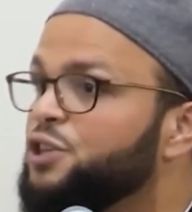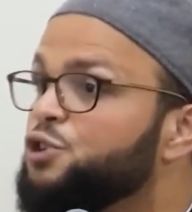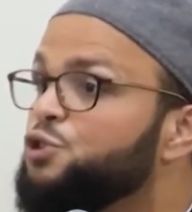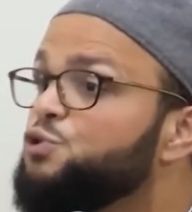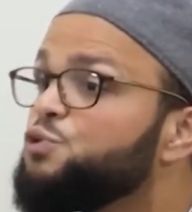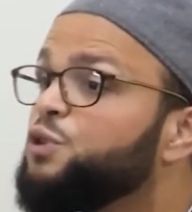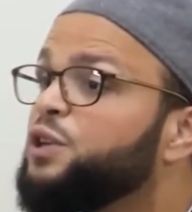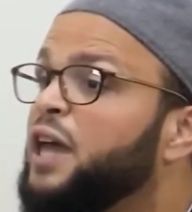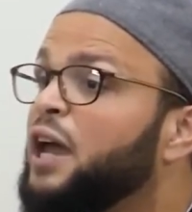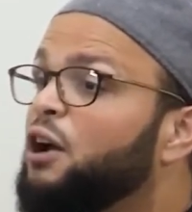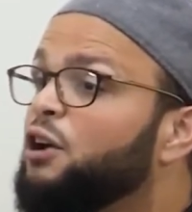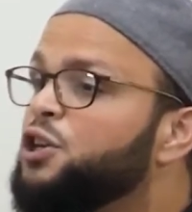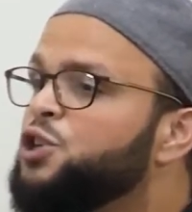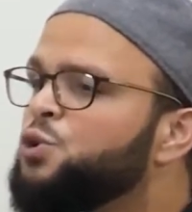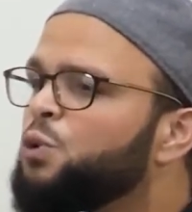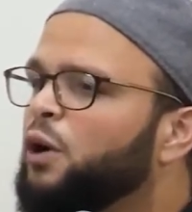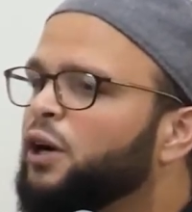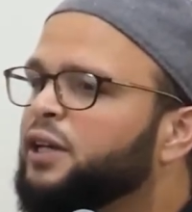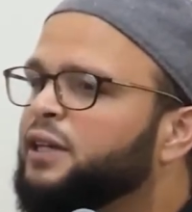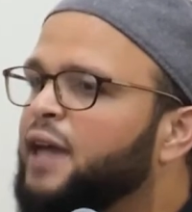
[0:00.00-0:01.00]
then you,
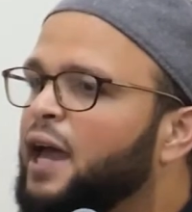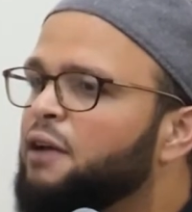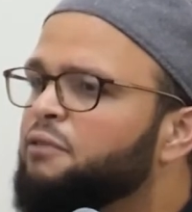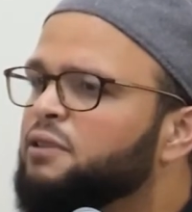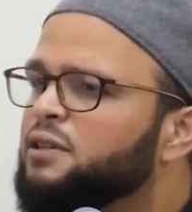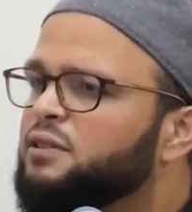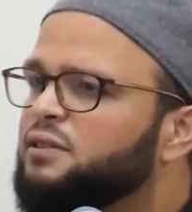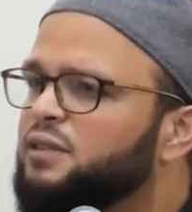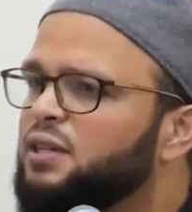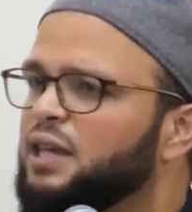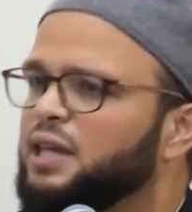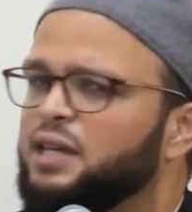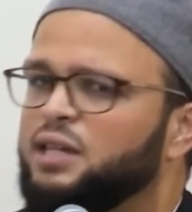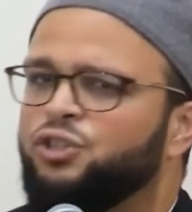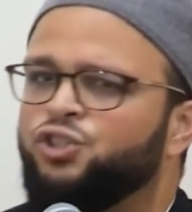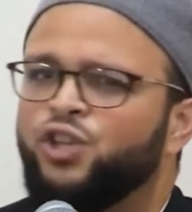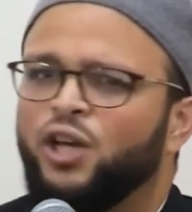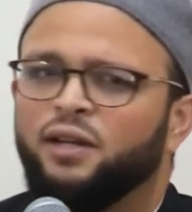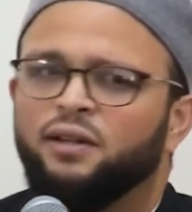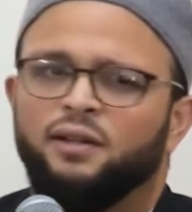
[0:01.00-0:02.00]
you are
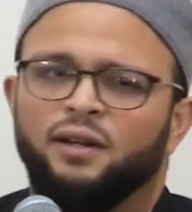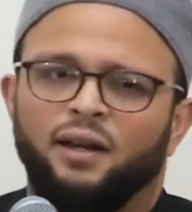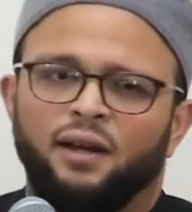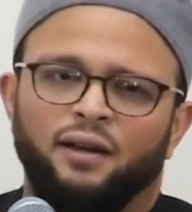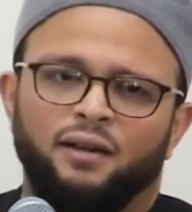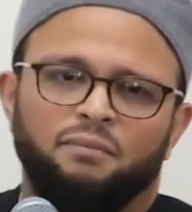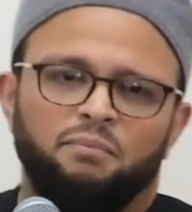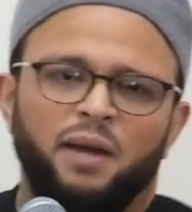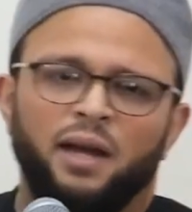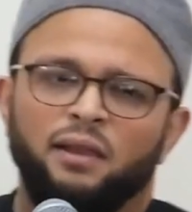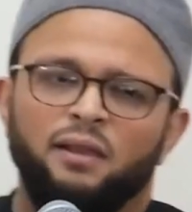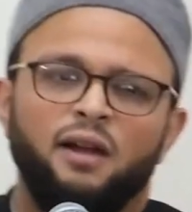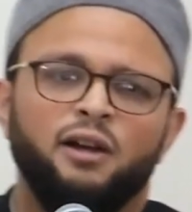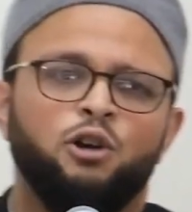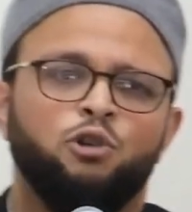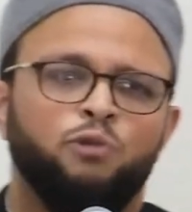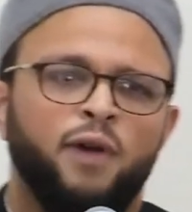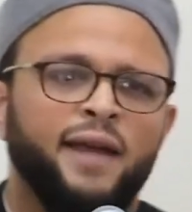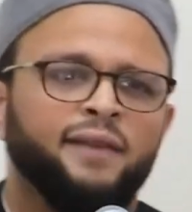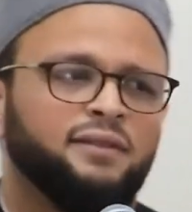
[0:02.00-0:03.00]
guaranteed Jannah. May
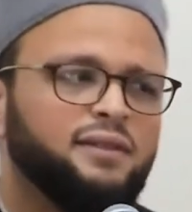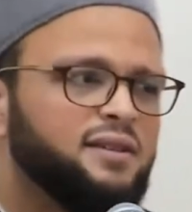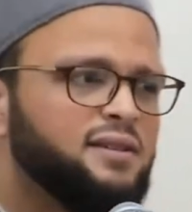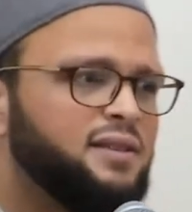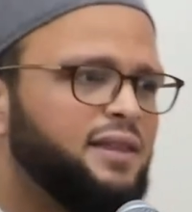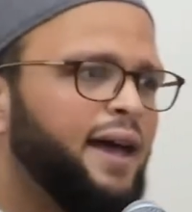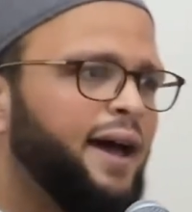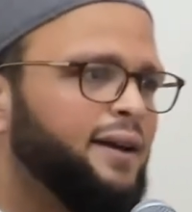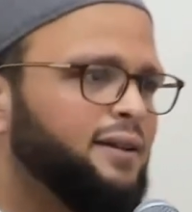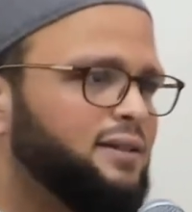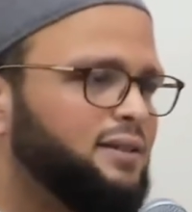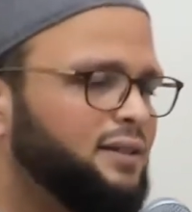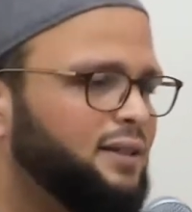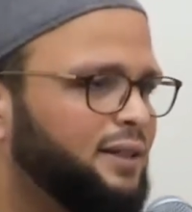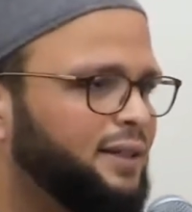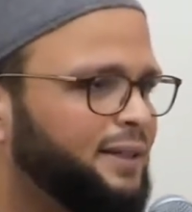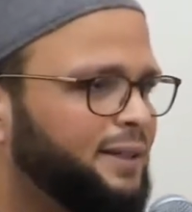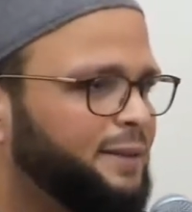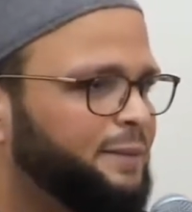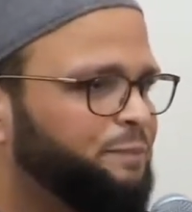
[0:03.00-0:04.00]
Allah grant us that.
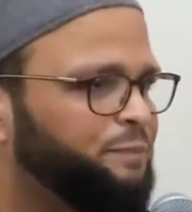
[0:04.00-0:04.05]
